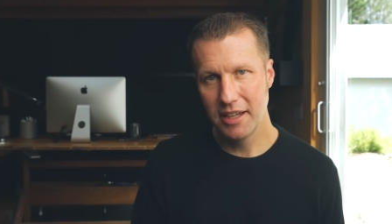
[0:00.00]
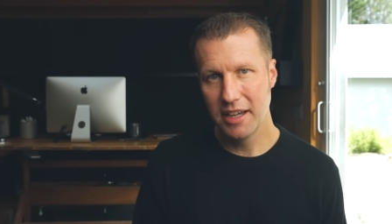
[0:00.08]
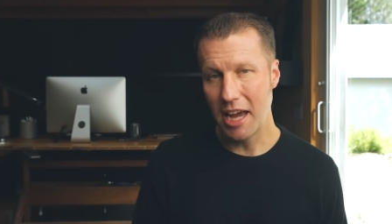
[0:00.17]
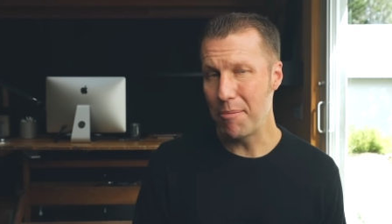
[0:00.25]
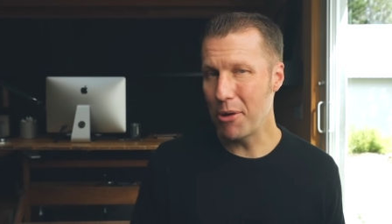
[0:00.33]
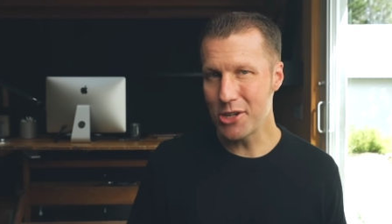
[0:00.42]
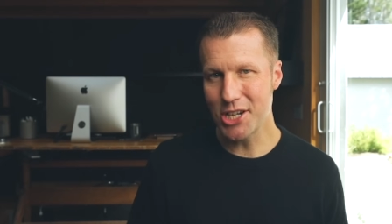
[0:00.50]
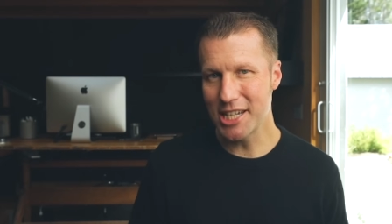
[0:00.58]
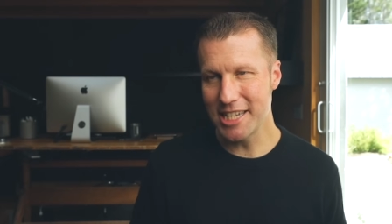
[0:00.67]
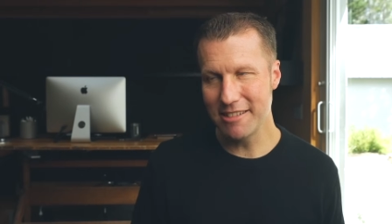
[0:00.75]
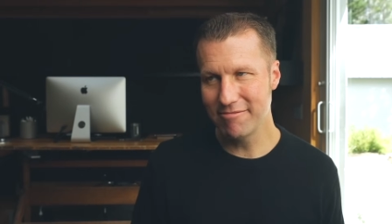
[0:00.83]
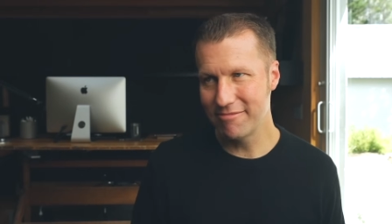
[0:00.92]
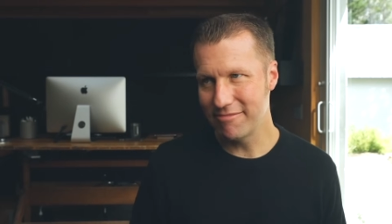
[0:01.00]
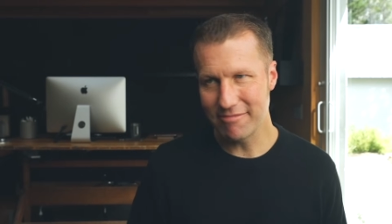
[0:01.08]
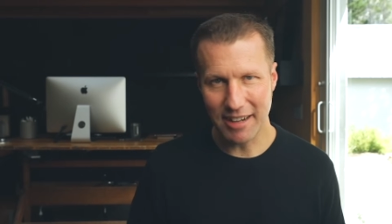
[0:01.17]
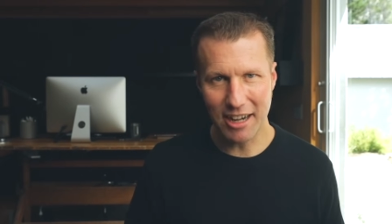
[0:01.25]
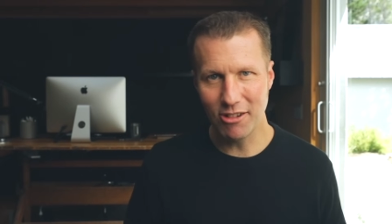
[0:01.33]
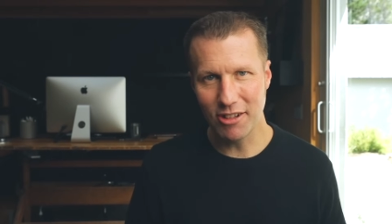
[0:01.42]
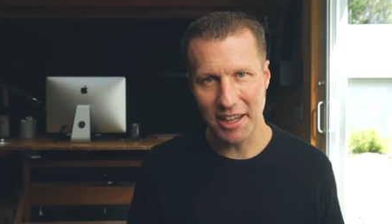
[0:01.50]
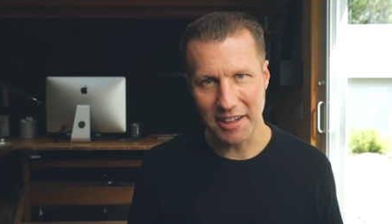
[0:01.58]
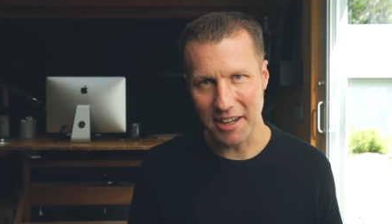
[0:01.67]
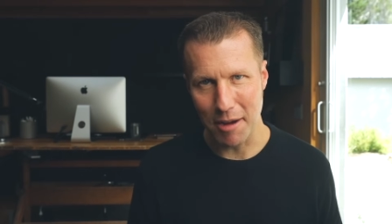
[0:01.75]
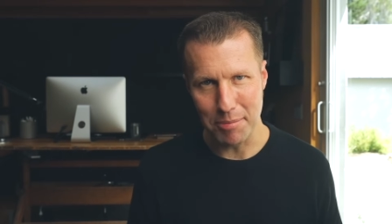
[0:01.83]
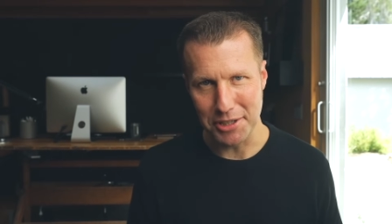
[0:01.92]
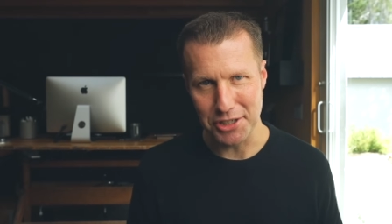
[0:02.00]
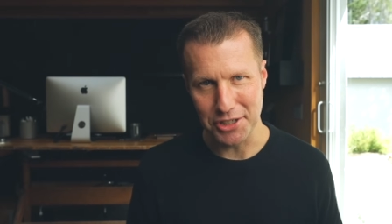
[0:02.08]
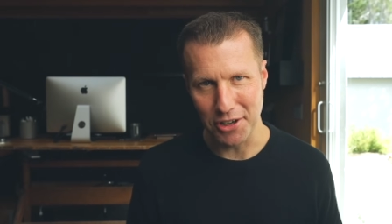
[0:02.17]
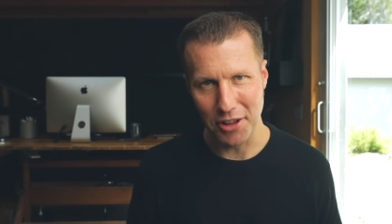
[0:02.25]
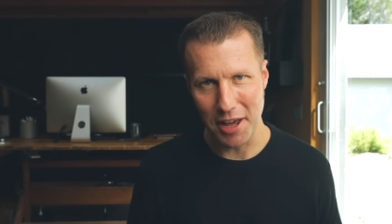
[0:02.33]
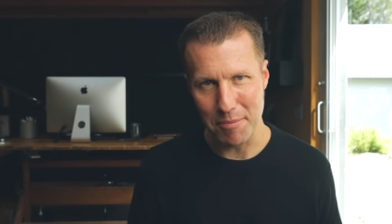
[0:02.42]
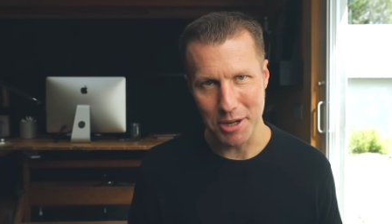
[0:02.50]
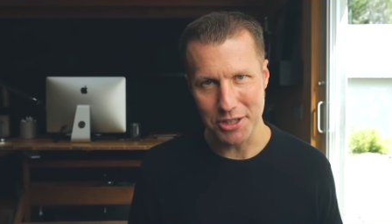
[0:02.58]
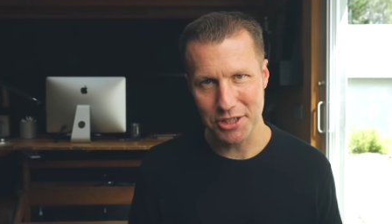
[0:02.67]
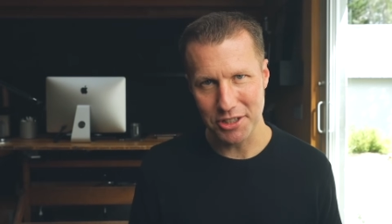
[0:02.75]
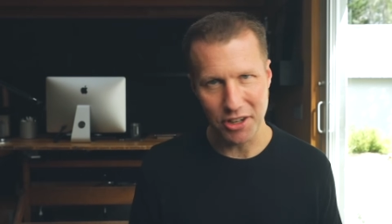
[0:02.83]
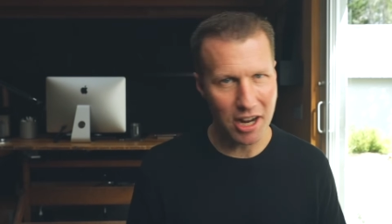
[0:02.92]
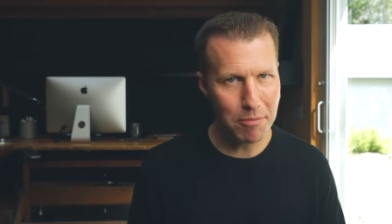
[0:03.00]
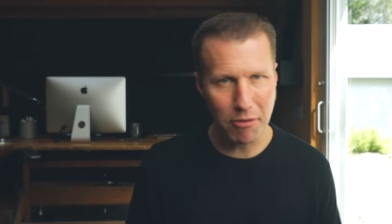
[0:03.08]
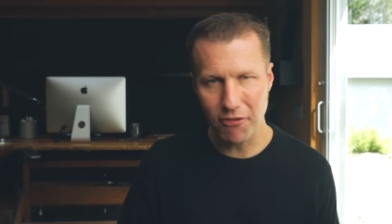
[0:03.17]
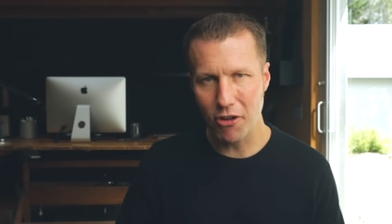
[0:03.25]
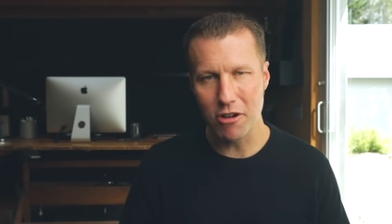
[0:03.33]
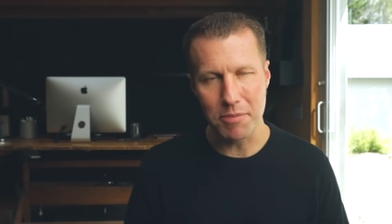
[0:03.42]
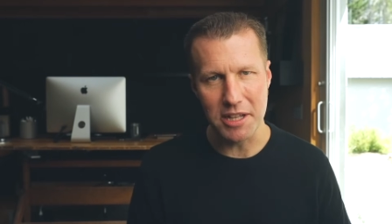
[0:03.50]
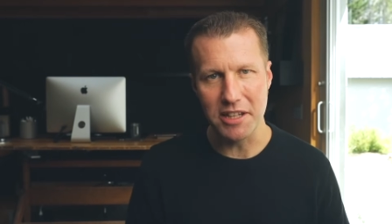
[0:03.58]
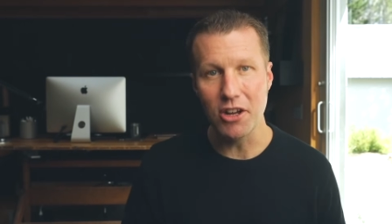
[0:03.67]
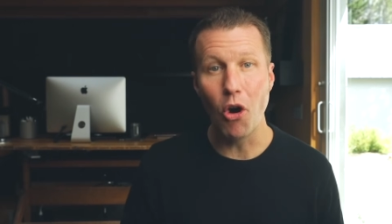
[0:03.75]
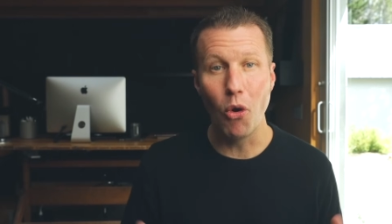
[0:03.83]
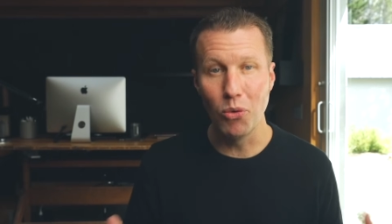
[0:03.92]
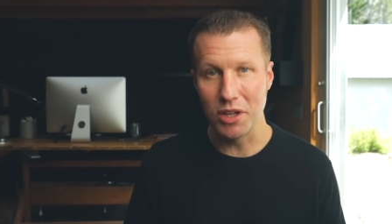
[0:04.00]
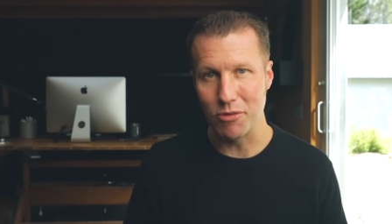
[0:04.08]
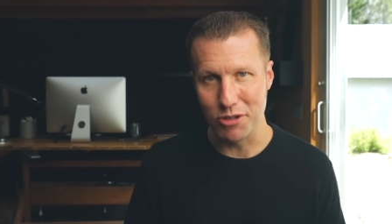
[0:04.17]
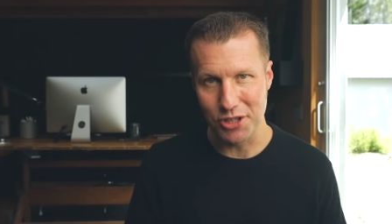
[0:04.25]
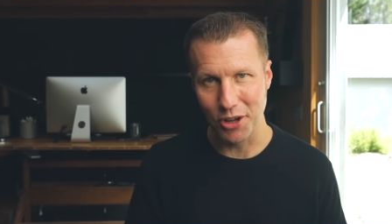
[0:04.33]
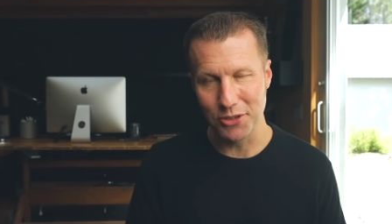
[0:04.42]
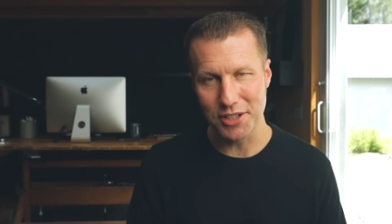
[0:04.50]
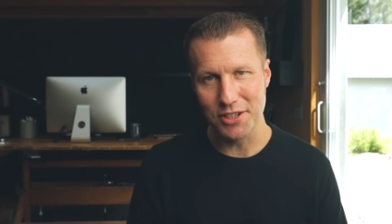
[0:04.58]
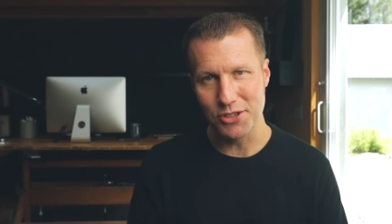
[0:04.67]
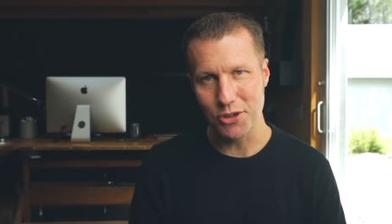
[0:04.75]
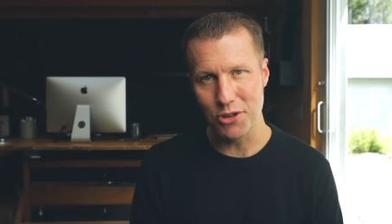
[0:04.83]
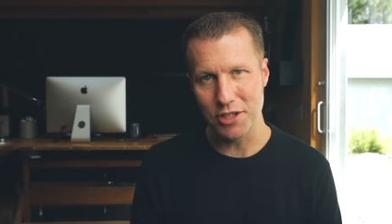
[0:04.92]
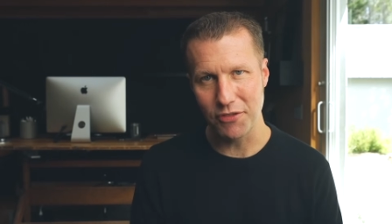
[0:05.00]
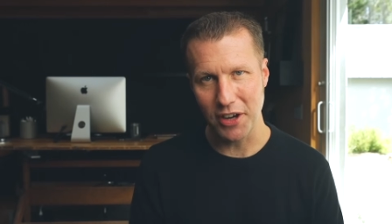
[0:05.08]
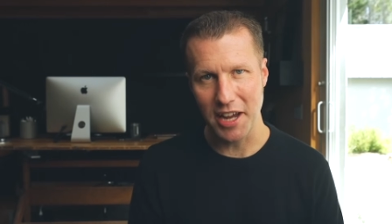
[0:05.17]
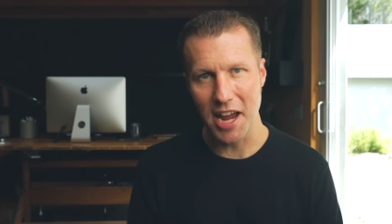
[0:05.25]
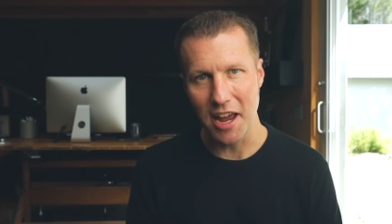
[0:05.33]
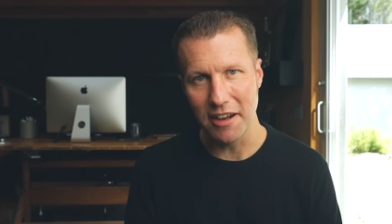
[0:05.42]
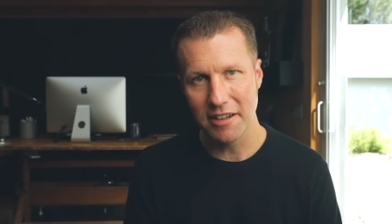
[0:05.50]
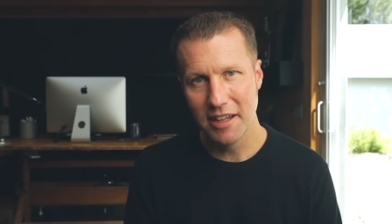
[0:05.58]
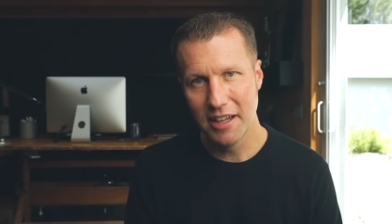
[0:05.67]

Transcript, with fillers: And personally, I don't like competition all that much. You know, I'd prefer to be the only result in search if I can.